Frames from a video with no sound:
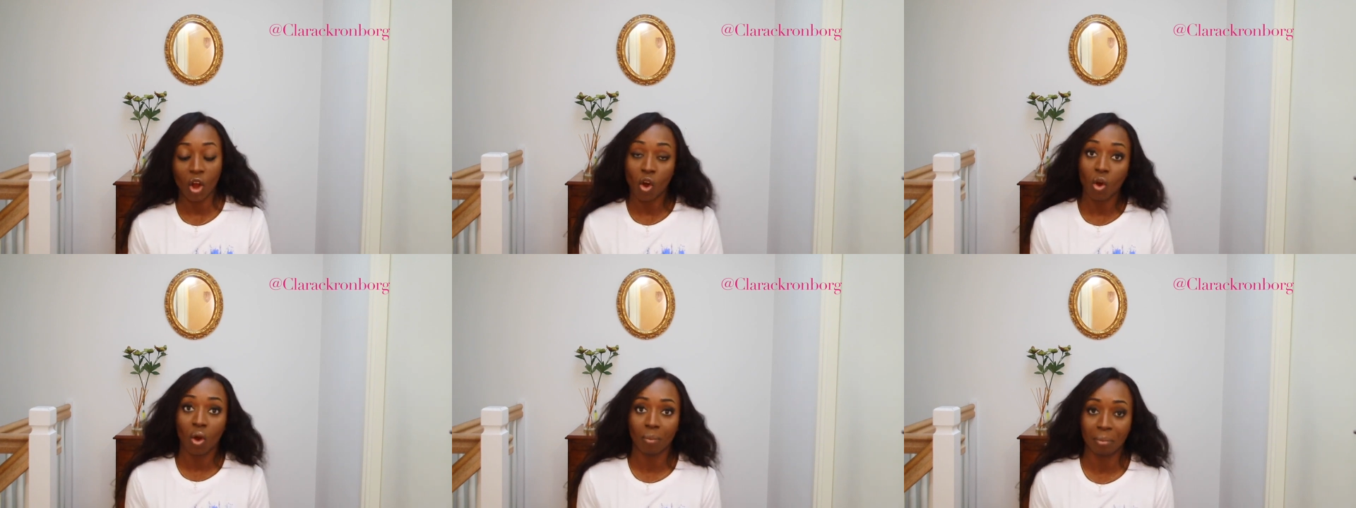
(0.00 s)

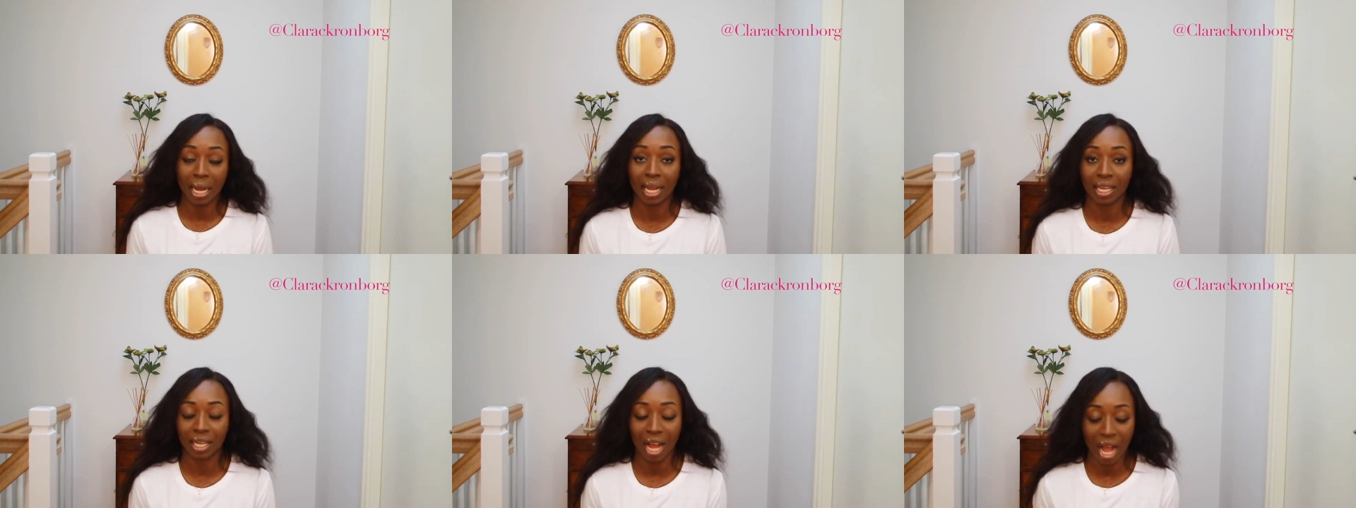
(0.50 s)
oh
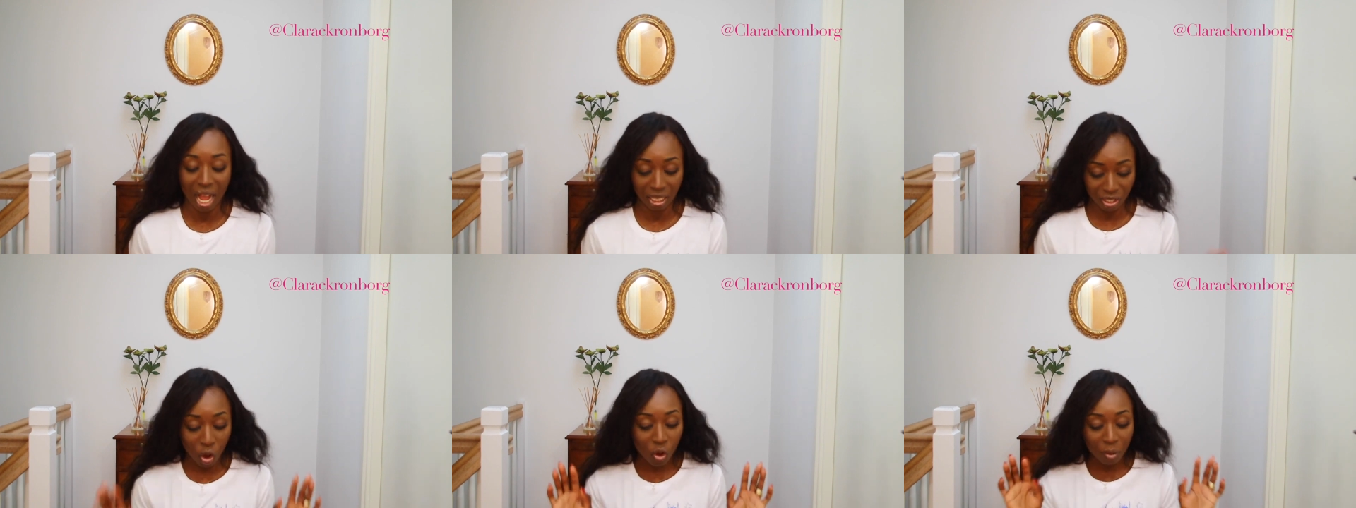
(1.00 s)
my
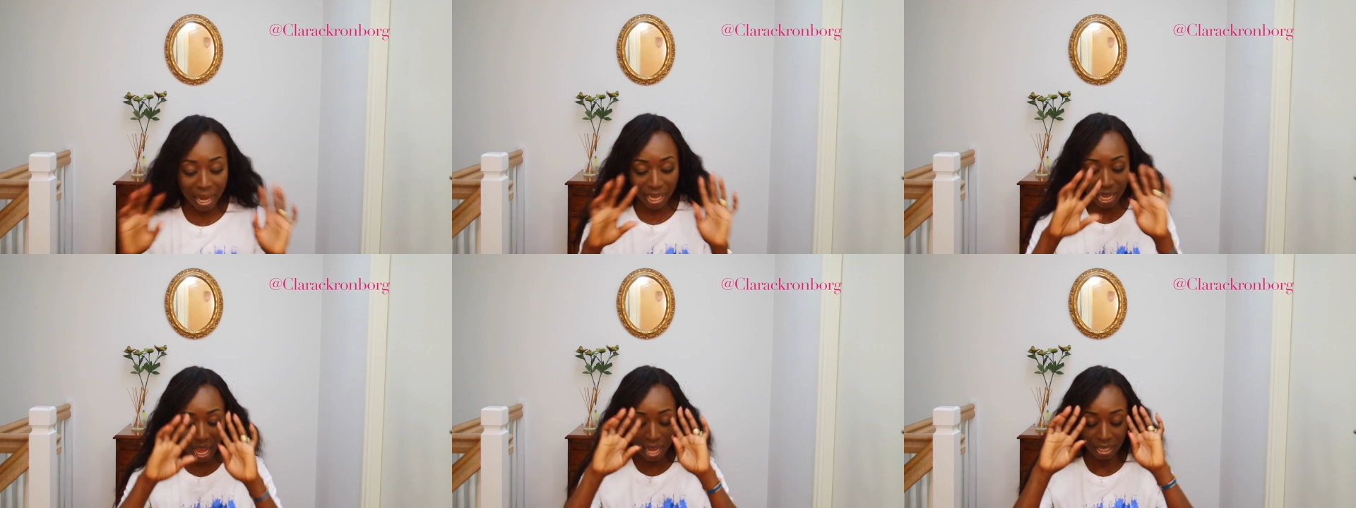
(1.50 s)
God, oh my
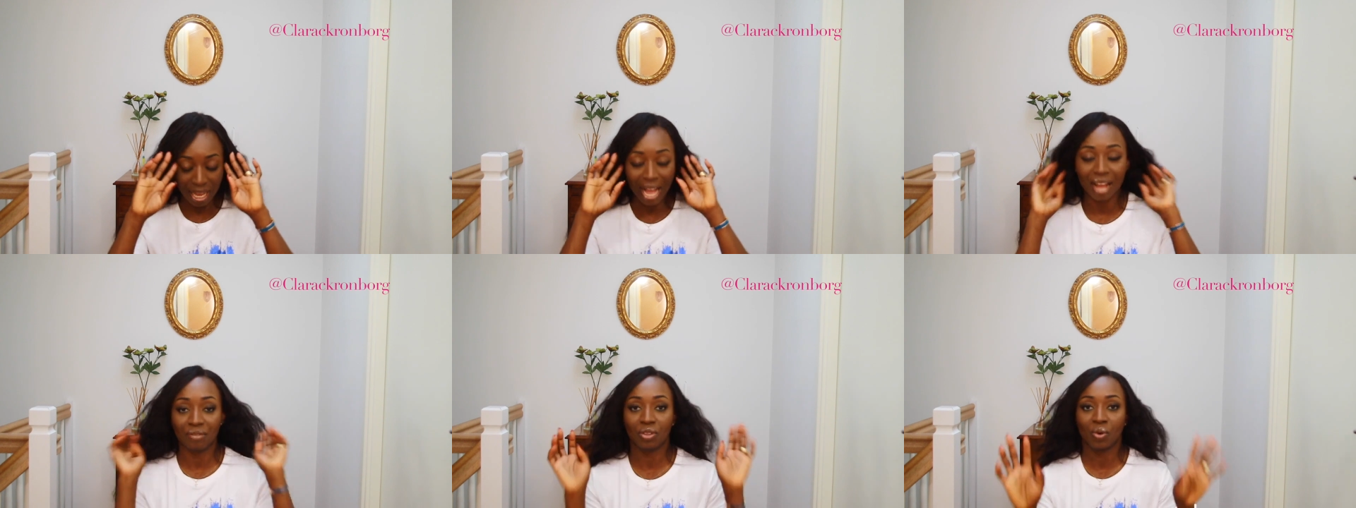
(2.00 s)
God, I
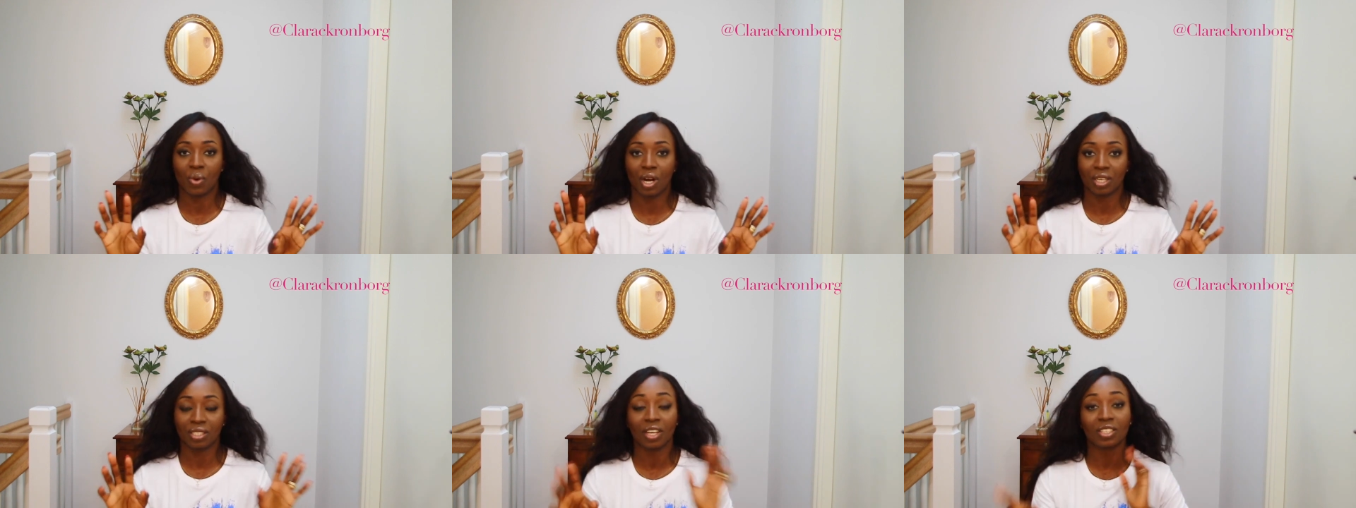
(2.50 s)
have no
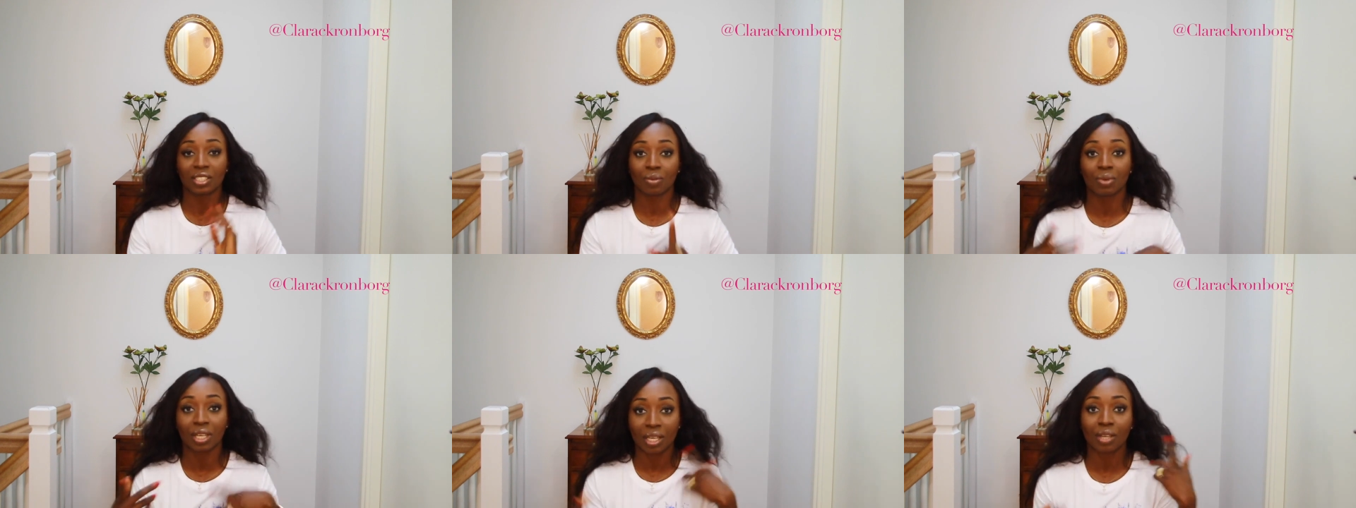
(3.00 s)
words until
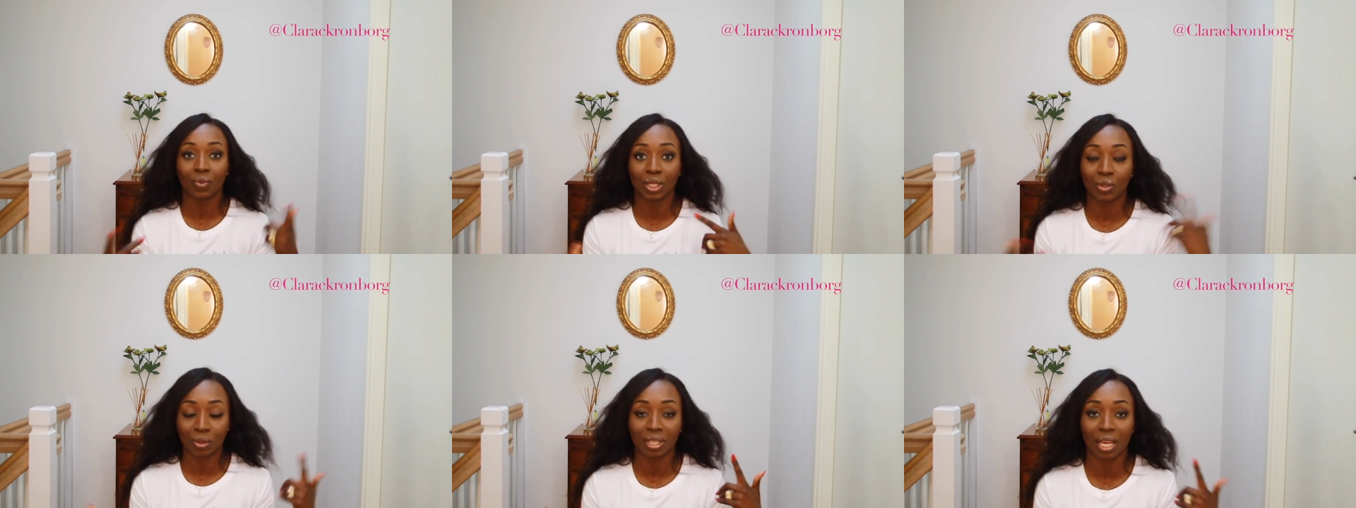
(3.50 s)
we
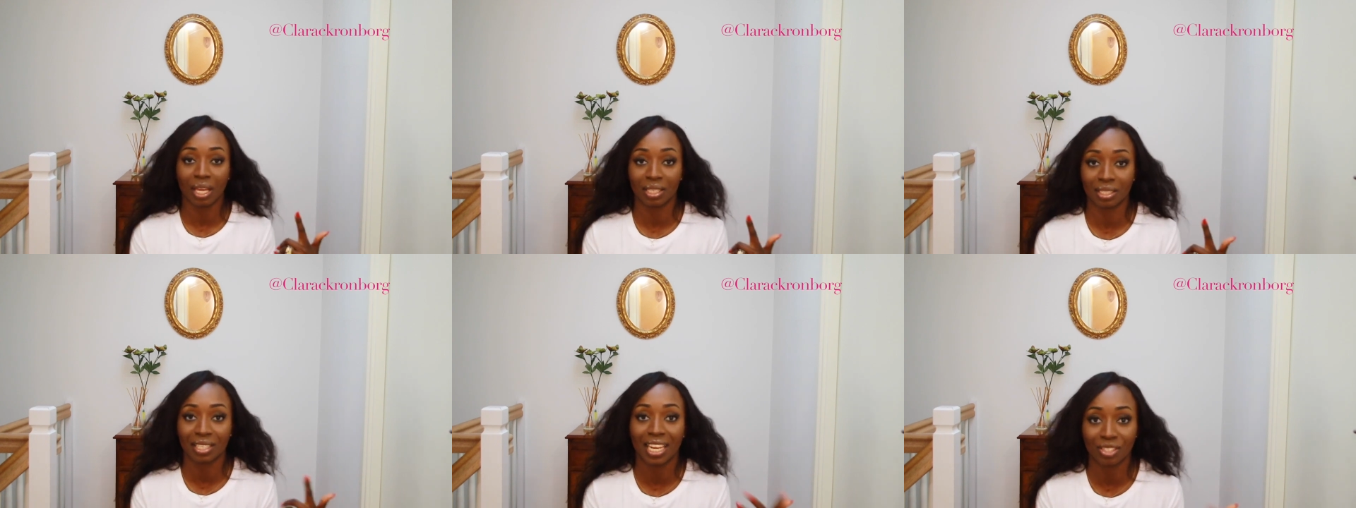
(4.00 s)
do
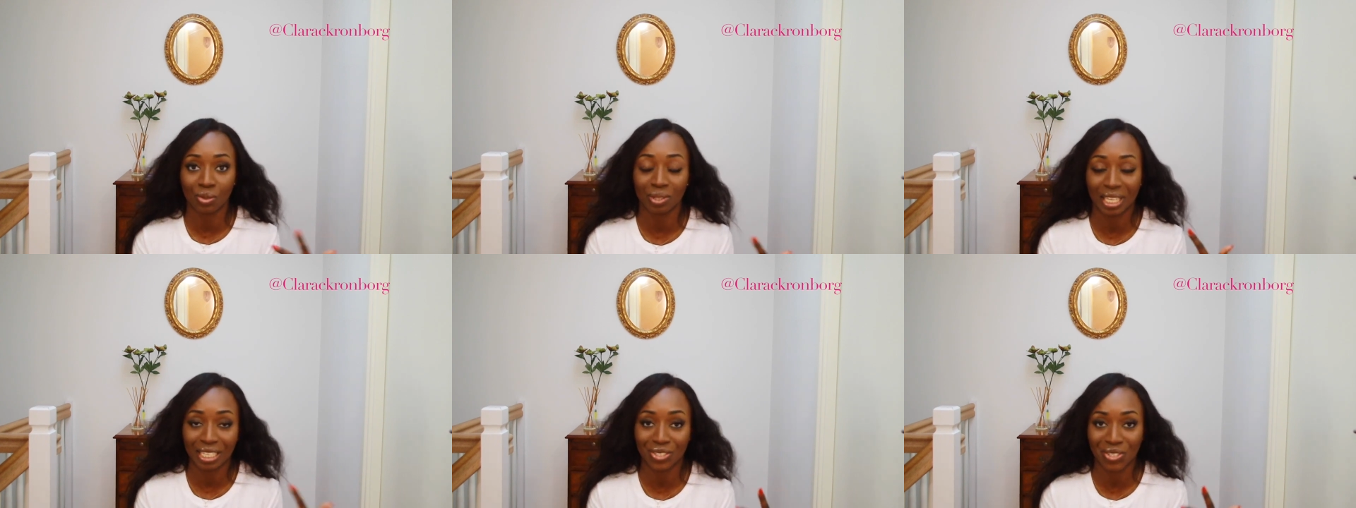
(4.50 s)
this. Let's do
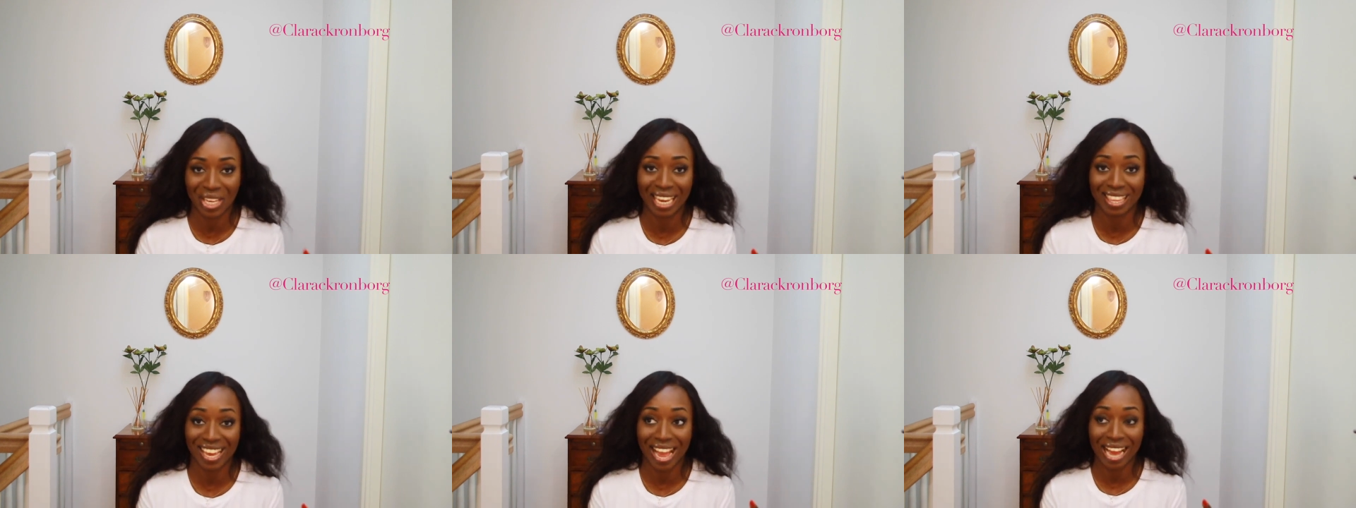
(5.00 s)
this
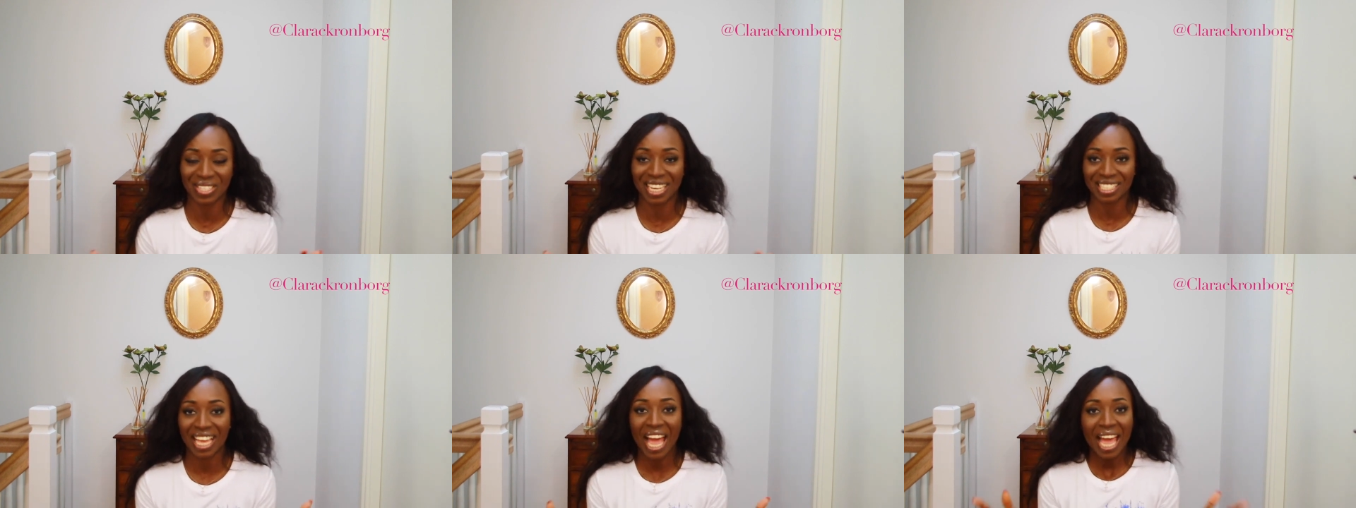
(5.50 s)
together, do this.